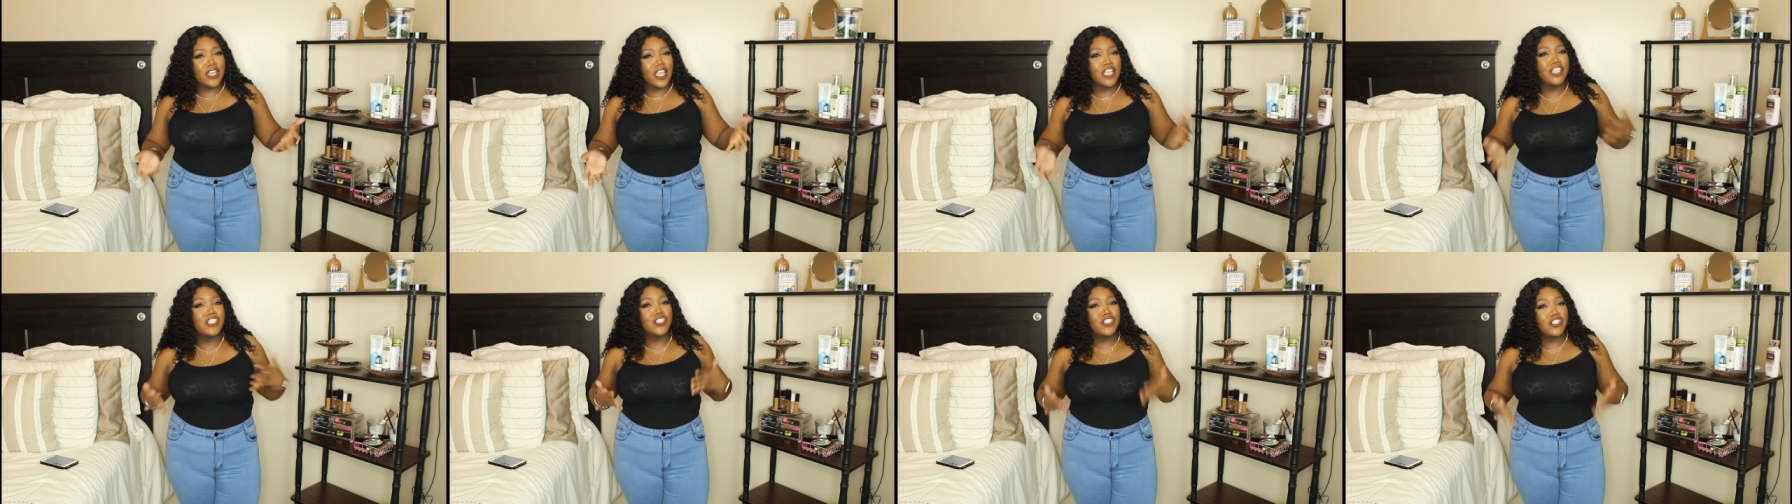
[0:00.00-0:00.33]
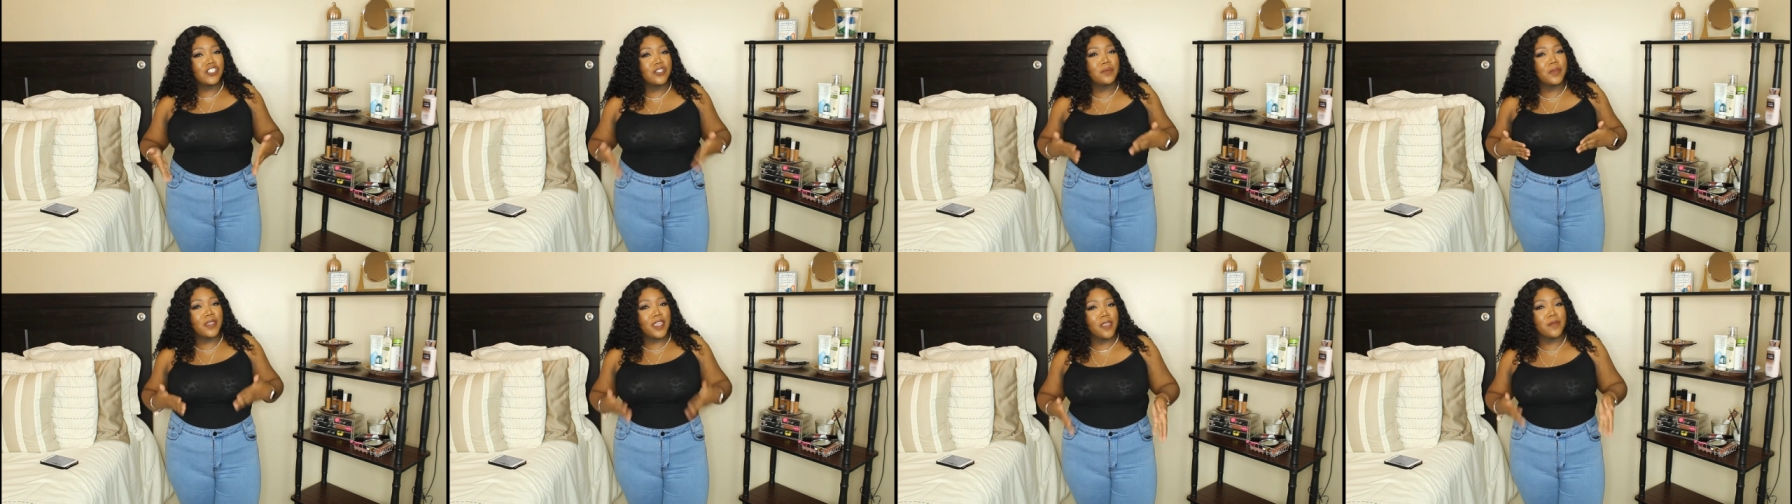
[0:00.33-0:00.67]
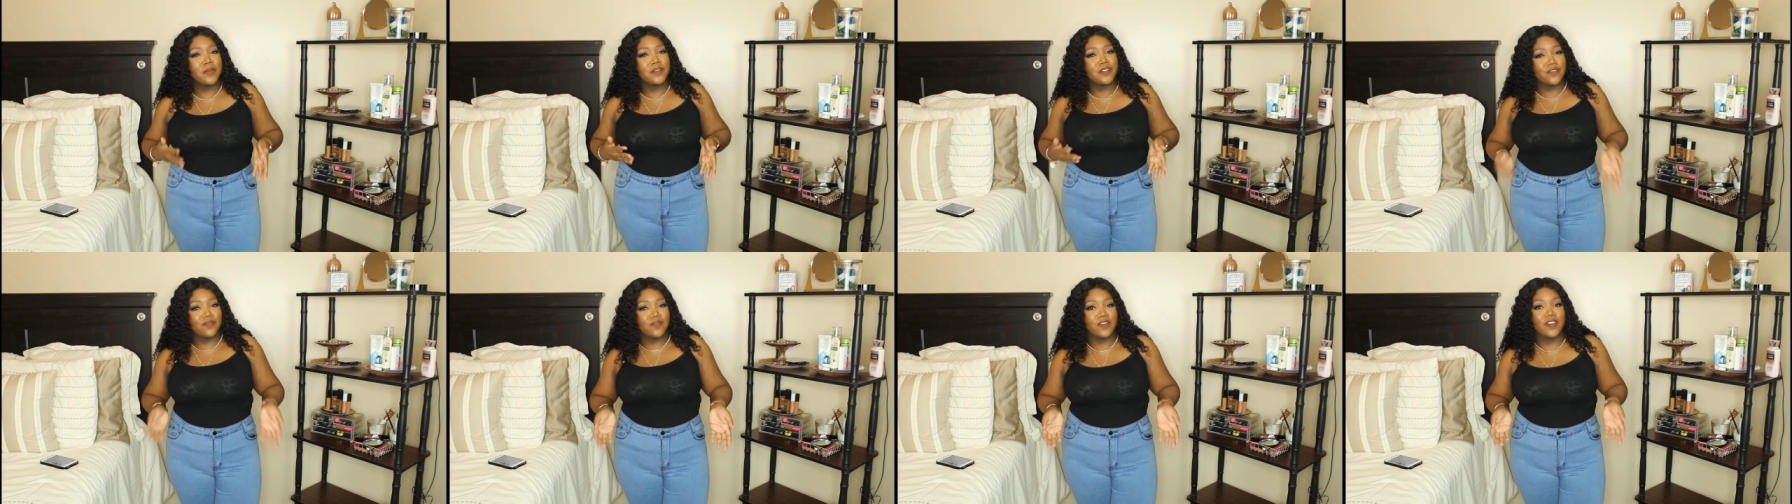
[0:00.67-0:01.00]
I should be
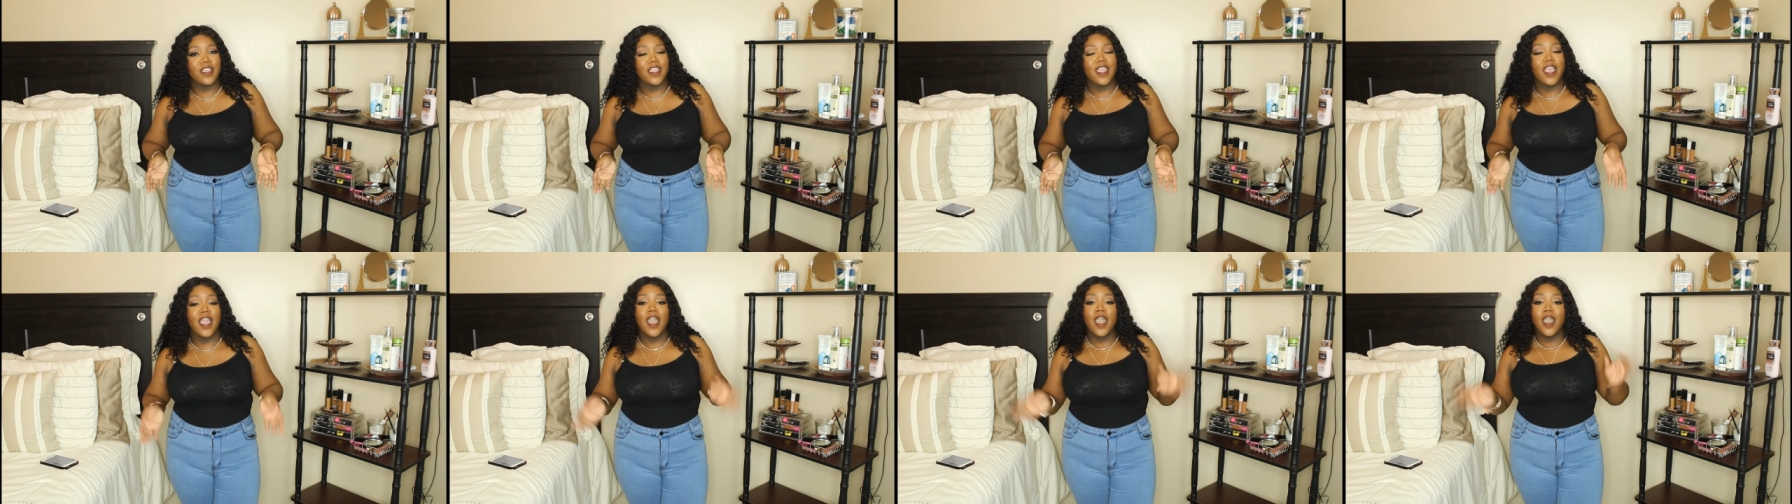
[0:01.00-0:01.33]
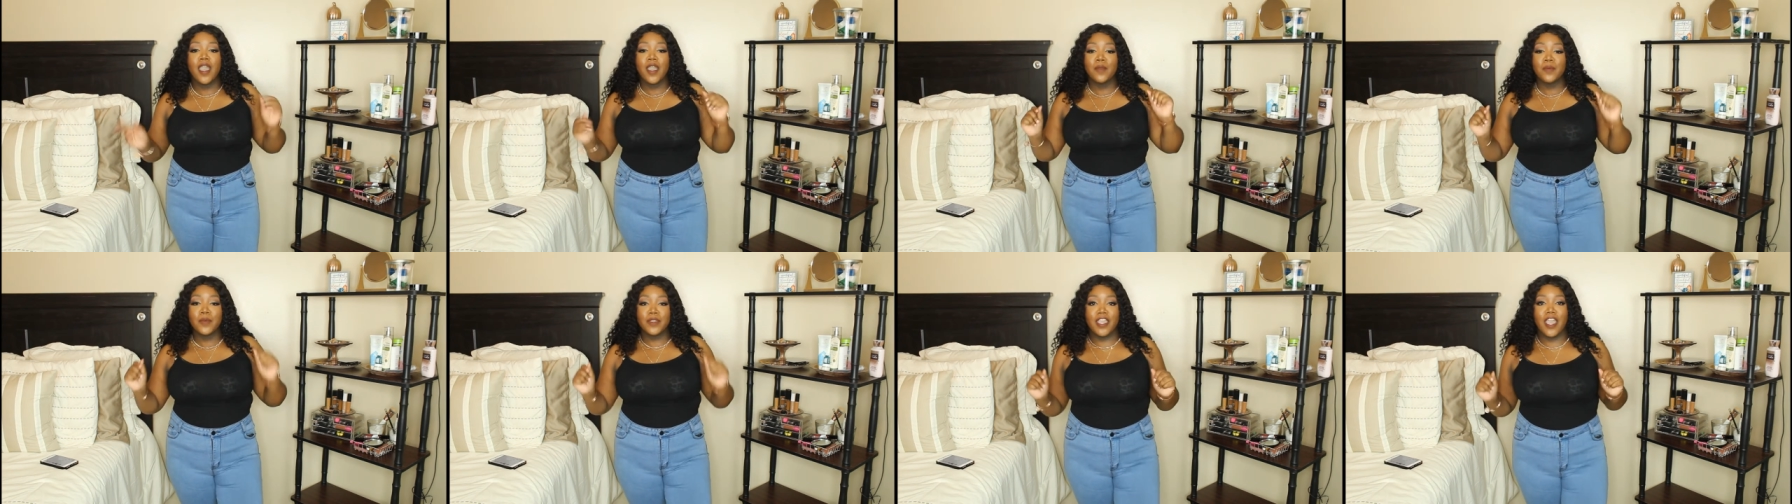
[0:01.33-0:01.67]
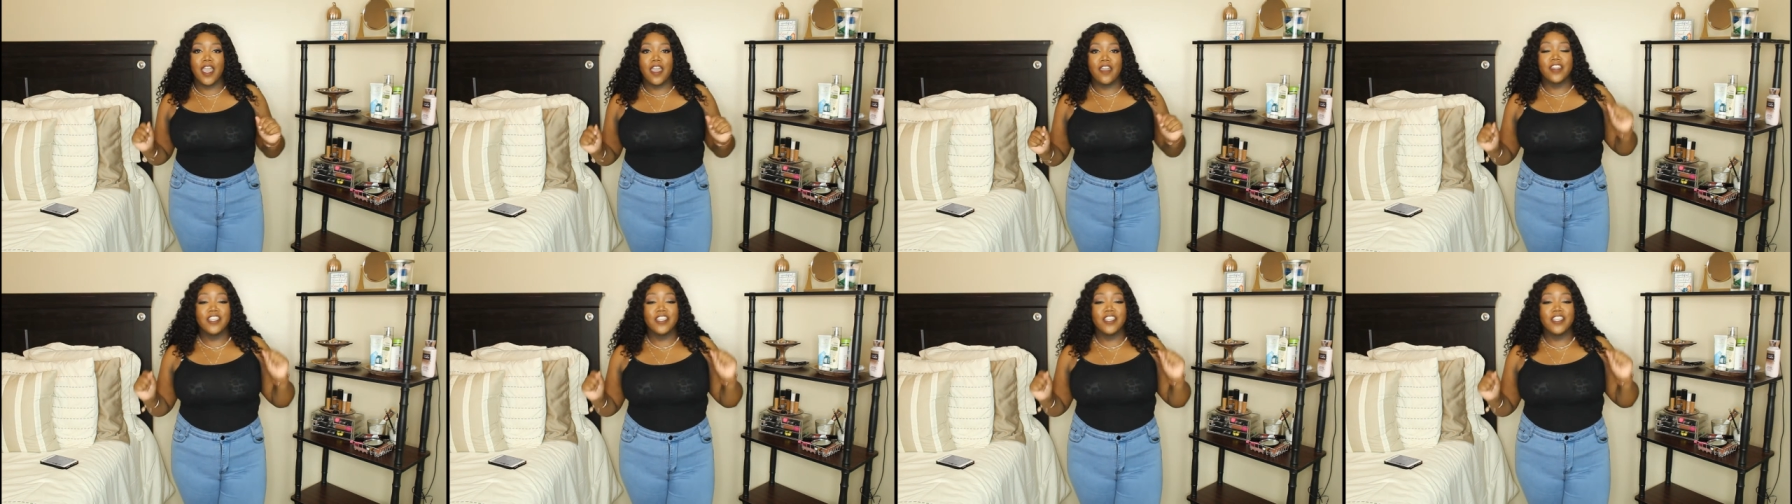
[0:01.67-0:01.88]
able to fit it. But y'all,